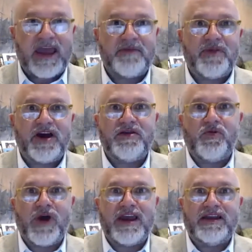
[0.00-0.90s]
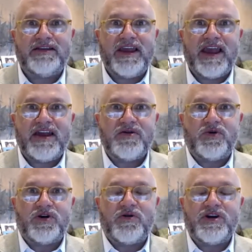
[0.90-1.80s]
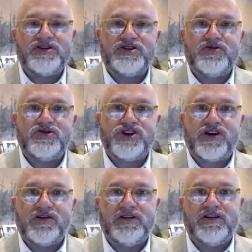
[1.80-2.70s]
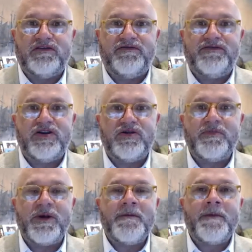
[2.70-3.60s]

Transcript: And by the way, at the end, we're going to share a little film